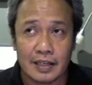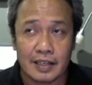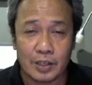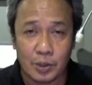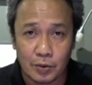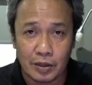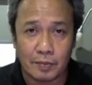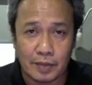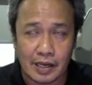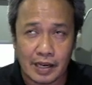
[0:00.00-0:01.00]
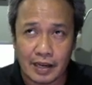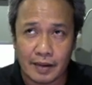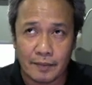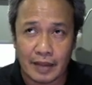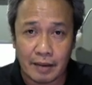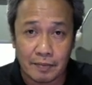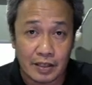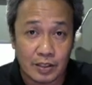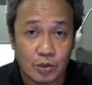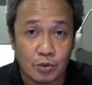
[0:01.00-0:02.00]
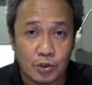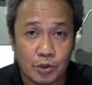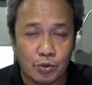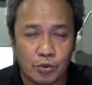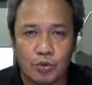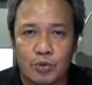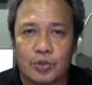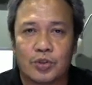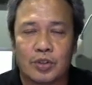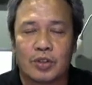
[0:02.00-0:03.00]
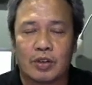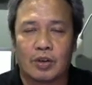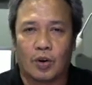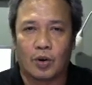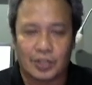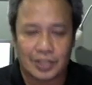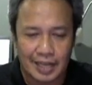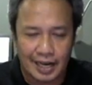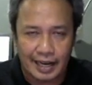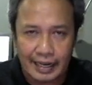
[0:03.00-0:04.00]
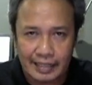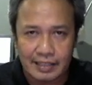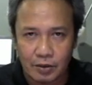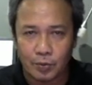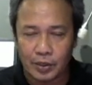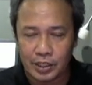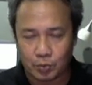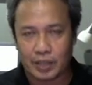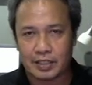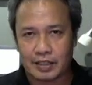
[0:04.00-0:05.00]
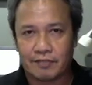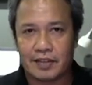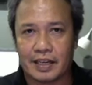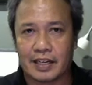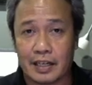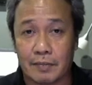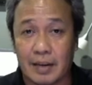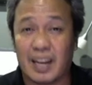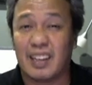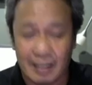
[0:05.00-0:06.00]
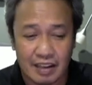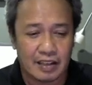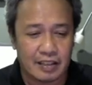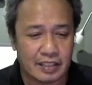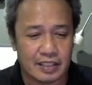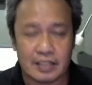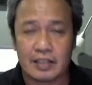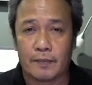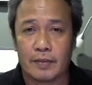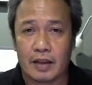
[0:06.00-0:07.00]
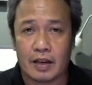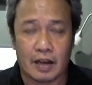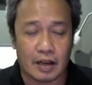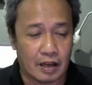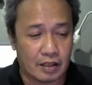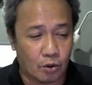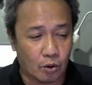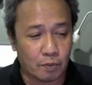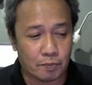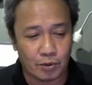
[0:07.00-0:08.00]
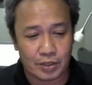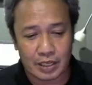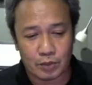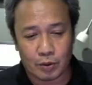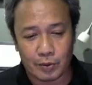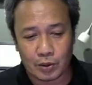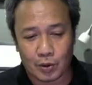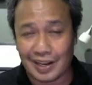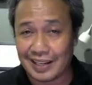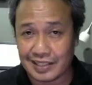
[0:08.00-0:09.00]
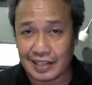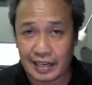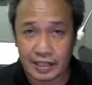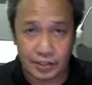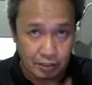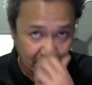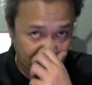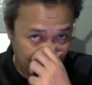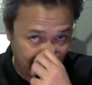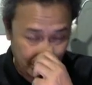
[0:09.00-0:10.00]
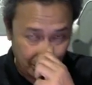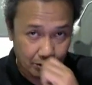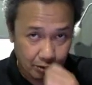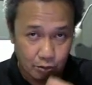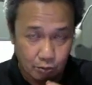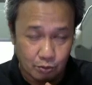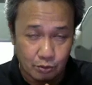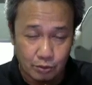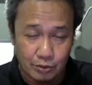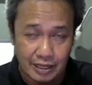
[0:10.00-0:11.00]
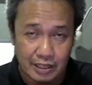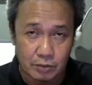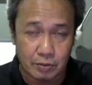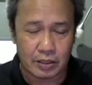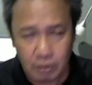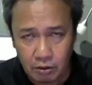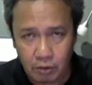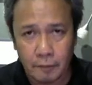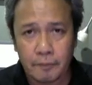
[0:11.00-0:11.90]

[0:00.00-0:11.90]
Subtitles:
you will be able to choose or select which ones have taken up. And this is the whole process, what we call as selection. We're going to do that as well. So